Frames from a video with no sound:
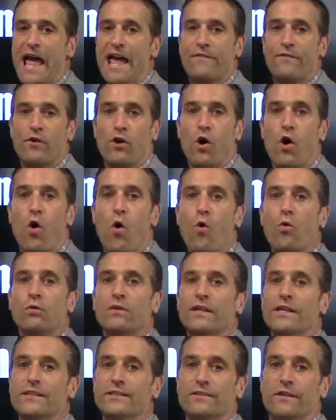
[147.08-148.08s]
And for a
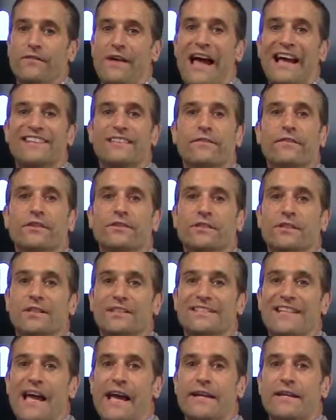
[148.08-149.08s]
whole list of active
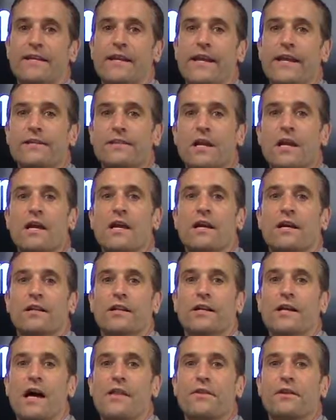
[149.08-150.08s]
listening techniques,
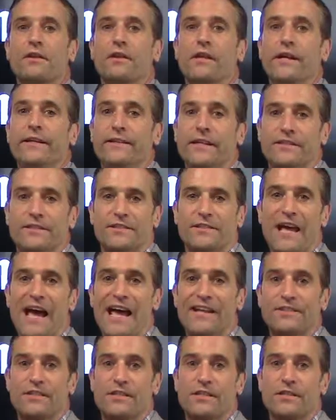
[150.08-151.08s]
click on the link that's
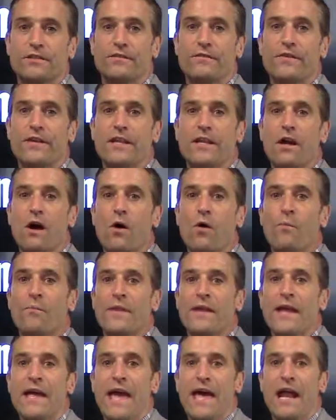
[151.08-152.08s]
attached to this
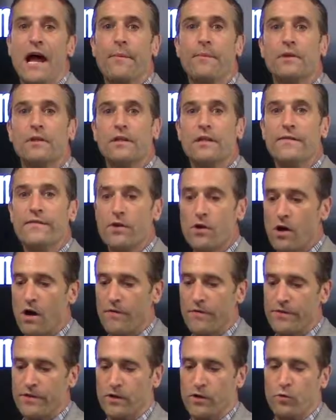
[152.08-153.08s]
video. And I'm going to leave you off with a